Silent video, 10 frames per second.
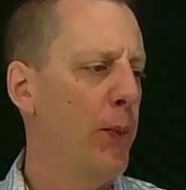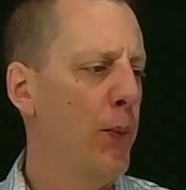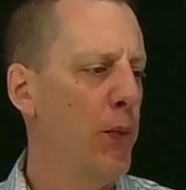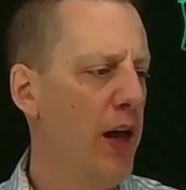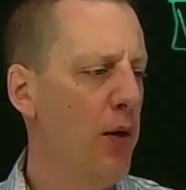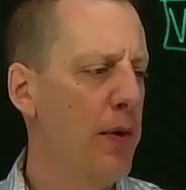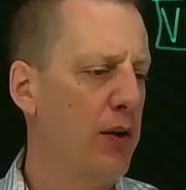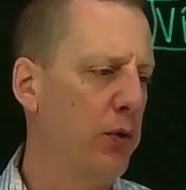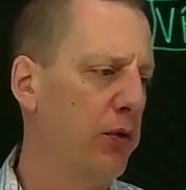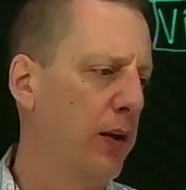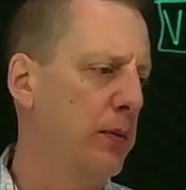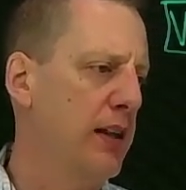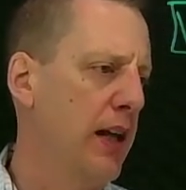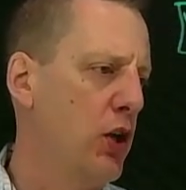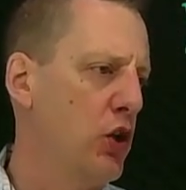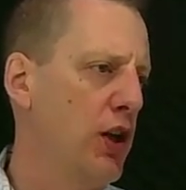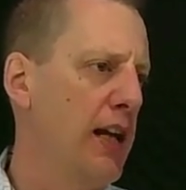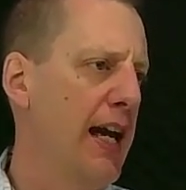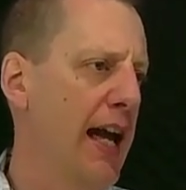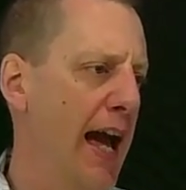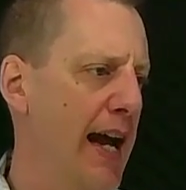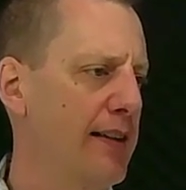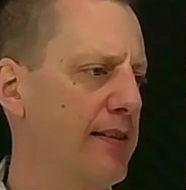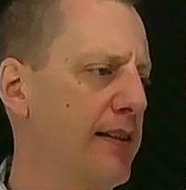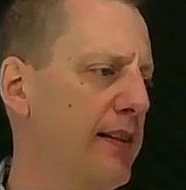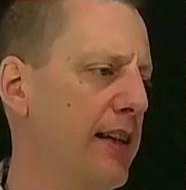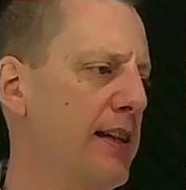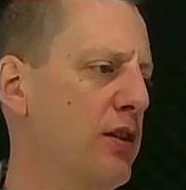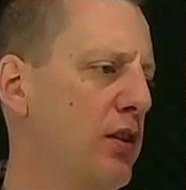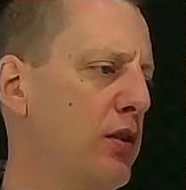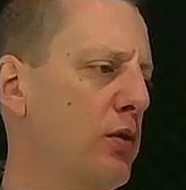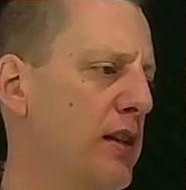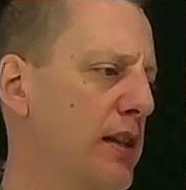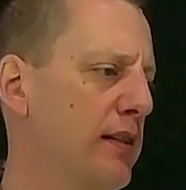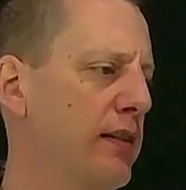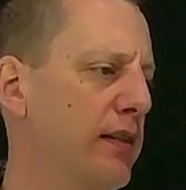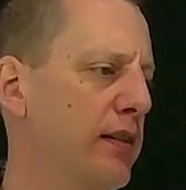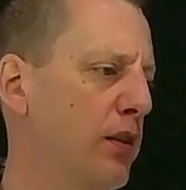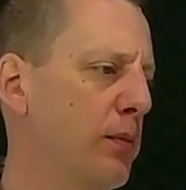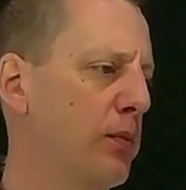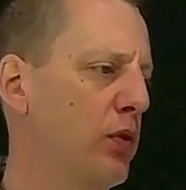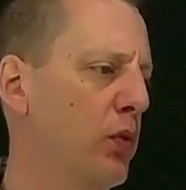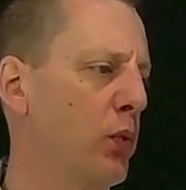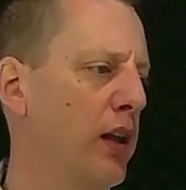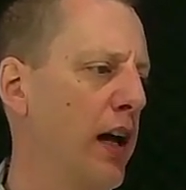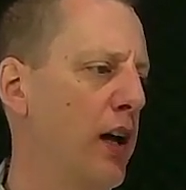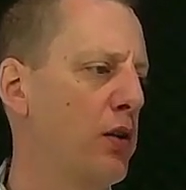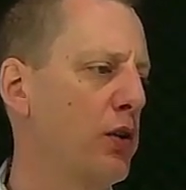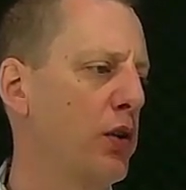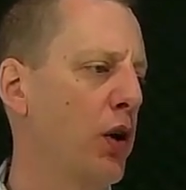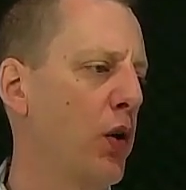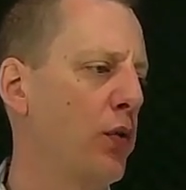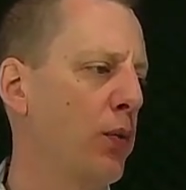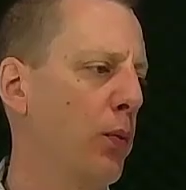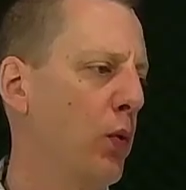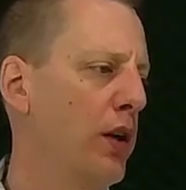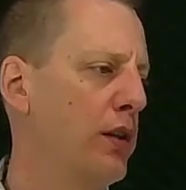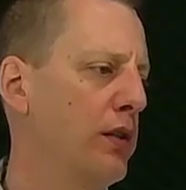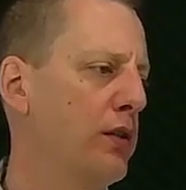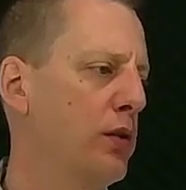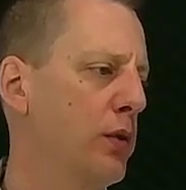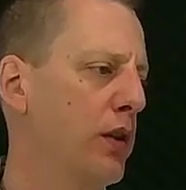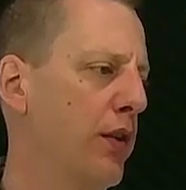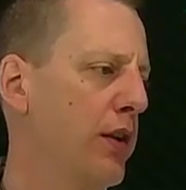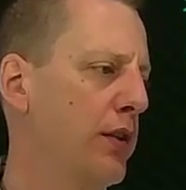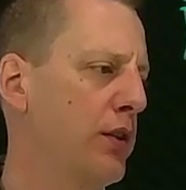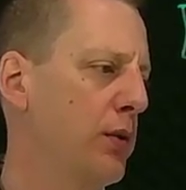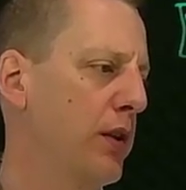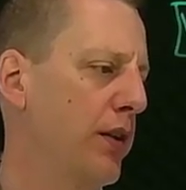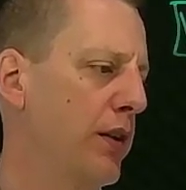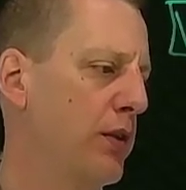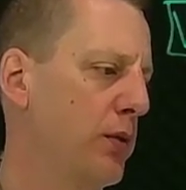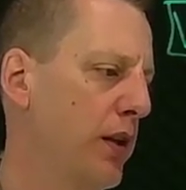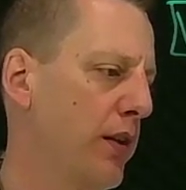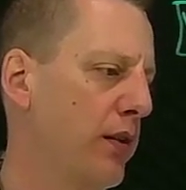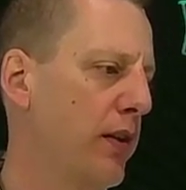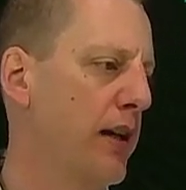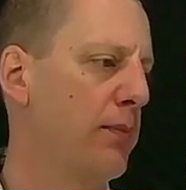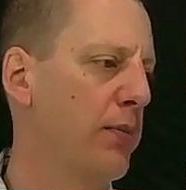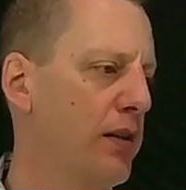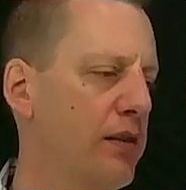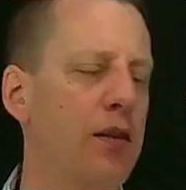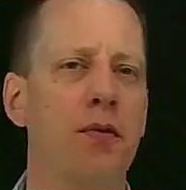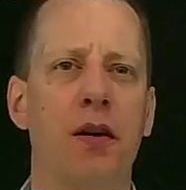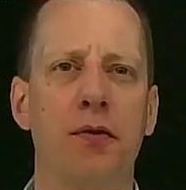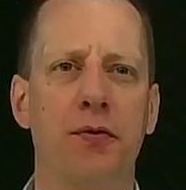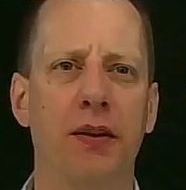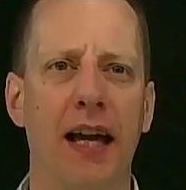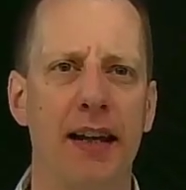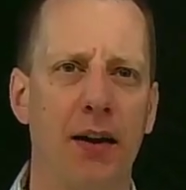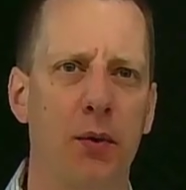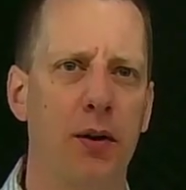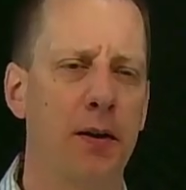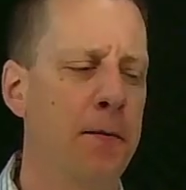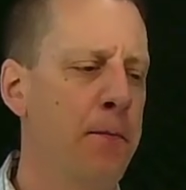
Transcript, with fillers: Without microsegmentation, access into these systems would allow you to go from one to another to another to another, right? Basically a very flat network.